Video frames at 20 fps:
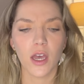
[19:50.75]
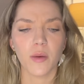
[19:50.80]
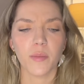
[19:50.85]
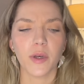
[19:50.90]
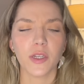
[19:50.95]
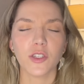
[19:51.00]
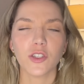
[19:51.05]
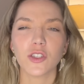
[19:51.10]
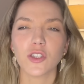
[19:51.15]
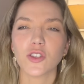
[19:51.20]

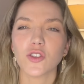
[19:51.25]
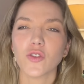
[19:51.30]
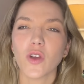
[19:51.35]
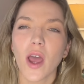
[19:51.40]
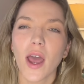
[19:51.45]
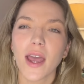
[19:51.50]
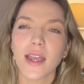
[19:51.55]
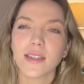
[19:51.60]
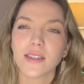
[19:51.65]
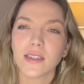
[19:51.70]
but just
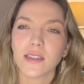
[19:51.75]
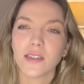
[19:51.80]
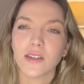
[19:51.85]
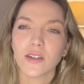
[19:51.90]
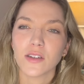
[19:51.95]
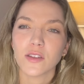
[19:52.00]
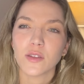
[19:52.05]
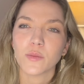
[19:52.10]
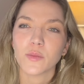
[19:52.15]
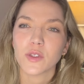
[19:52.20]
try to
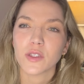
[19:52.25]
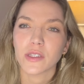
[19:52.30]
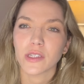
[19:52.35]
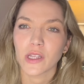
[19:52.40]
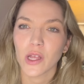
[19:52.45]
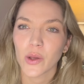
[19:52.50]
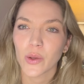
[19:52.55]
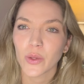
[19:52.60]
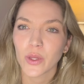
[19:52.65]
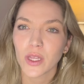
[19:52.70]
learn them
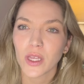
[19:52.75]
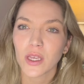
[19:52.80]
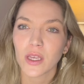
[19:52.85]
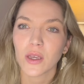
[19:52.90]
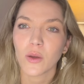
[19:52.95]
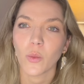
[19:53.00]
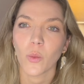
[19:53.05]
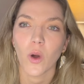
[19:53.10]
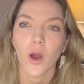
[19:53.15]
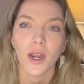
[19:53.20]

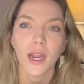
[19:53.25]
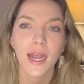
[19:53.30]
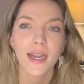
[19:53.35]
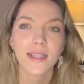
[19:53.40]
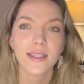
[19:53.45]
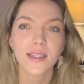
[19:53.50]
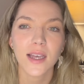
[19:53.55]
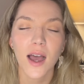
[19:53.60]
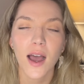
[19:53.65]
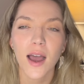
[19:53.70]
slowly, one at a
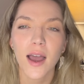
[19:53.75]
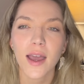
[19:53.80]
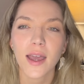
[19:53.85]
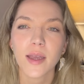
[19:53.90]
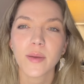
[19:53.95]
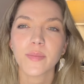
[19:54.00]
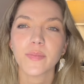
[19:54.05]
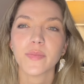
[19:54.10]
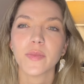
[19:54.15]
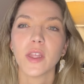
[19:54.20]

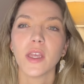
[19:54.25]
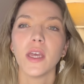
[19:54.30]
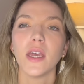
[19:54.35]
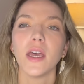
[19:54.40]
time.